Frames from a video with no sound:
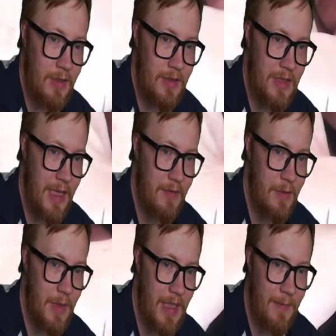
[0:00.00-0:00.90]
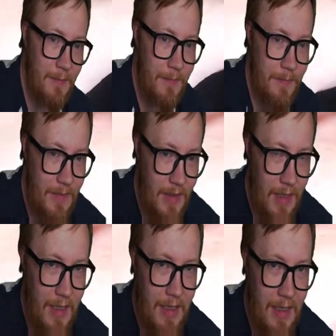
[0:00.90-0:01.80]
doesn't have to be
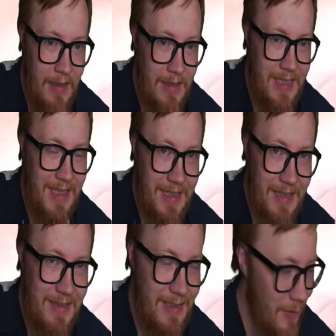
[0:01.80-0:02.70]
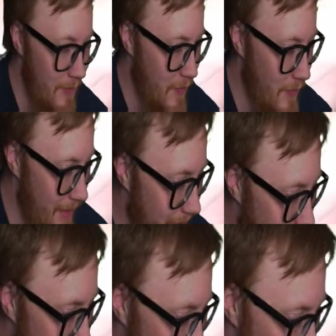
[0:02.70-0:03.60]
and this goes for me,
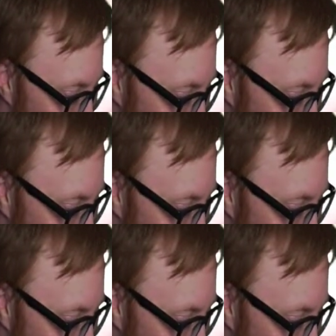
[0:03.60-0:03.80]
but